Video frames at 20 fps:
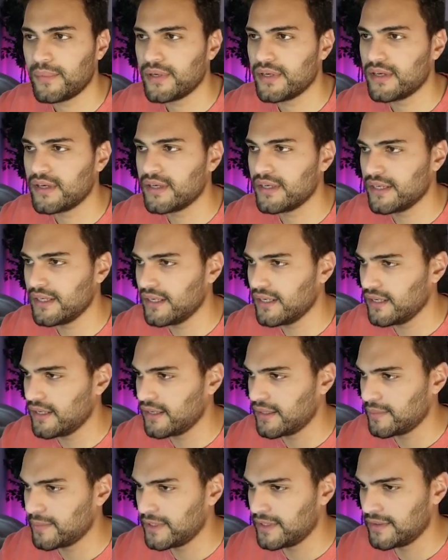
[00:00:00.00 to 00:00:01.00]
but yeah,
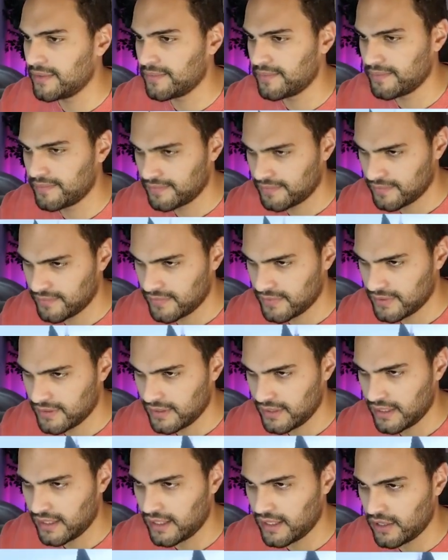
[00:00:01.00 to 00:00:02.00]
I mean,
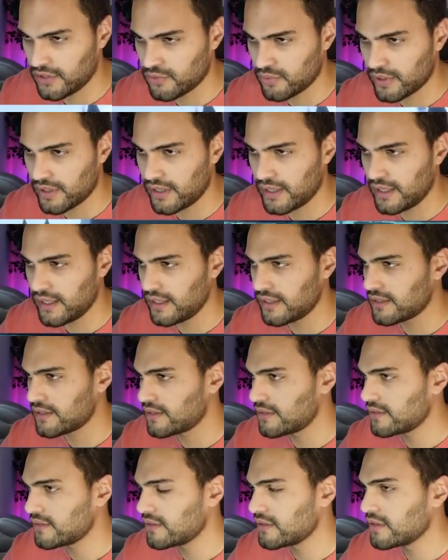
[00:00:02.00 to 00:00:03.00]
it is what it
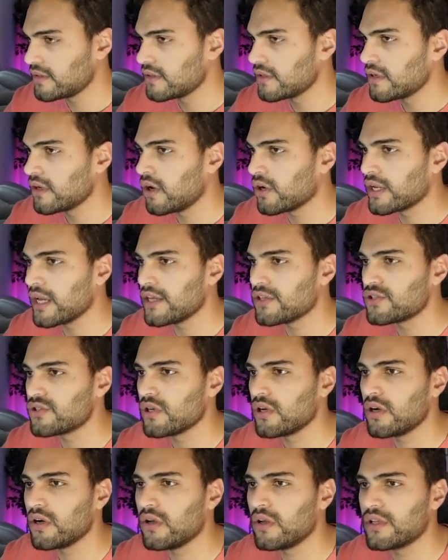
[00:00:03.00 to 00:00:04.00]
is. Okay,
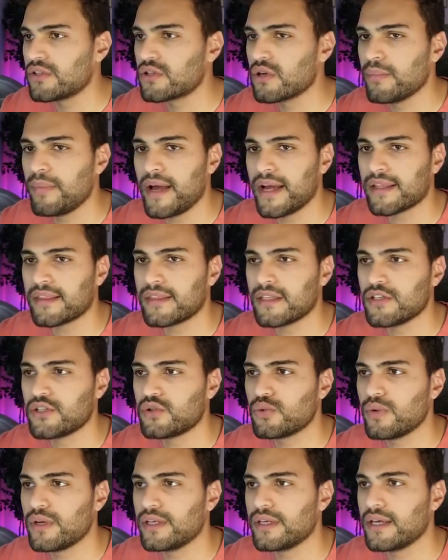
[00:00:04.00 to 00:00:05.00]
so let's go back
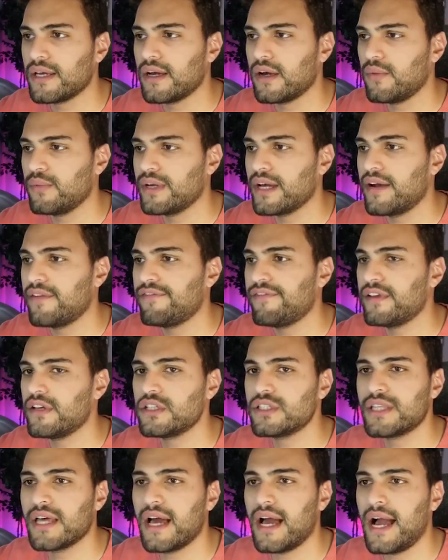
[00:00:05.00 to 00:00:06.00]
this way now. We gotta
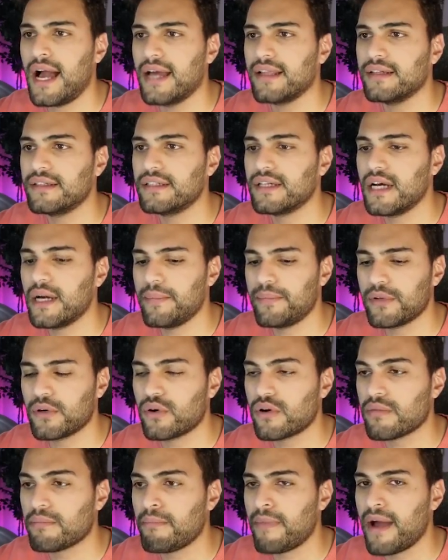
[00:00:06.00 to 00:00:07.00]
finish that island up and
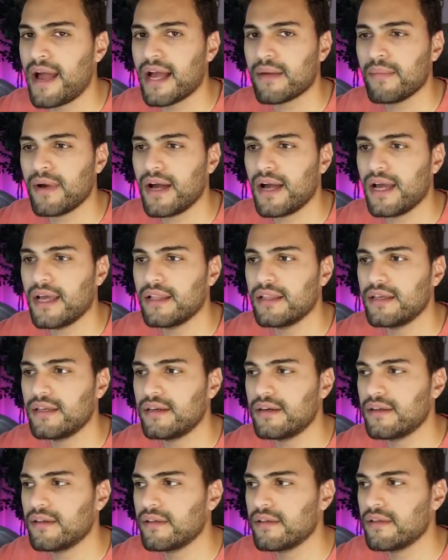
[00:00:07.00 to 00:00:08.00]
go to Magma
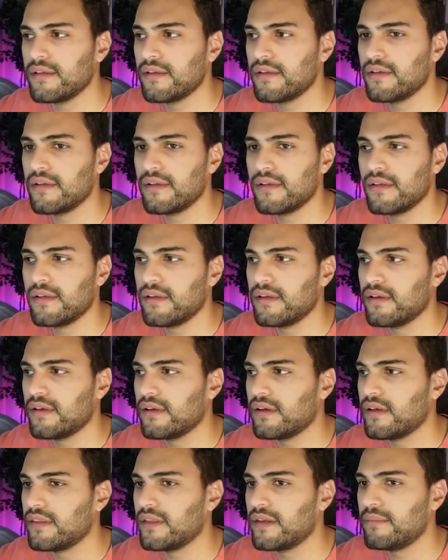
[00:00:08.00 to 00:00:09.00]
Island.
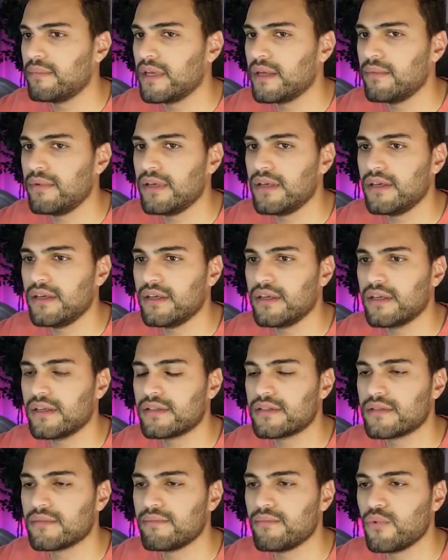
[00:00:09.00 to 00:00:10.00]
And then maybe get
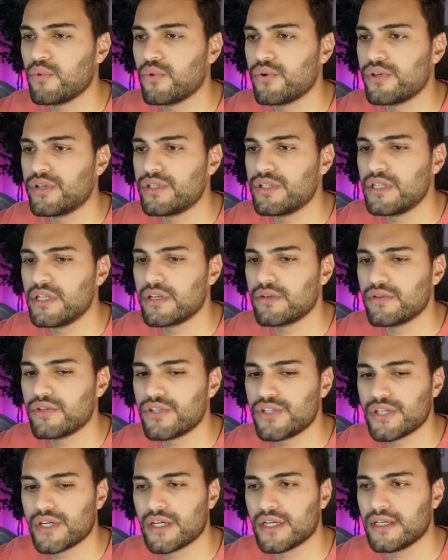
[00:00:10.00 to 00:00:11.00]
some more secret
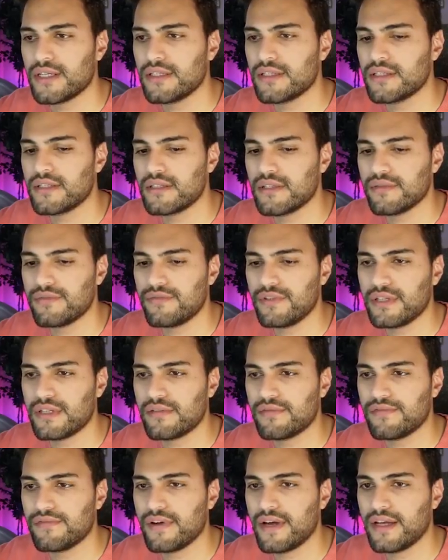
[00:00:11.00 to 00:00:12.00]
shines if we
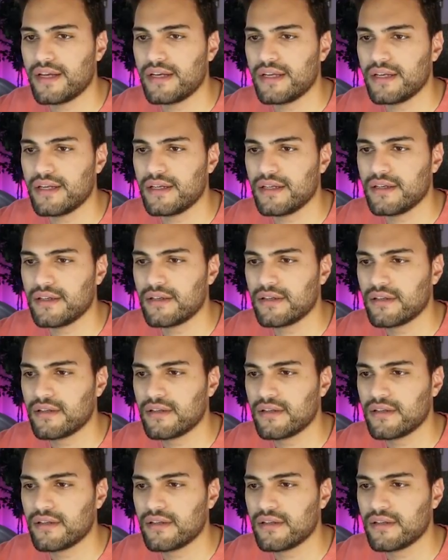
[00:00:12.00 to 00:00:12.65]
can find any.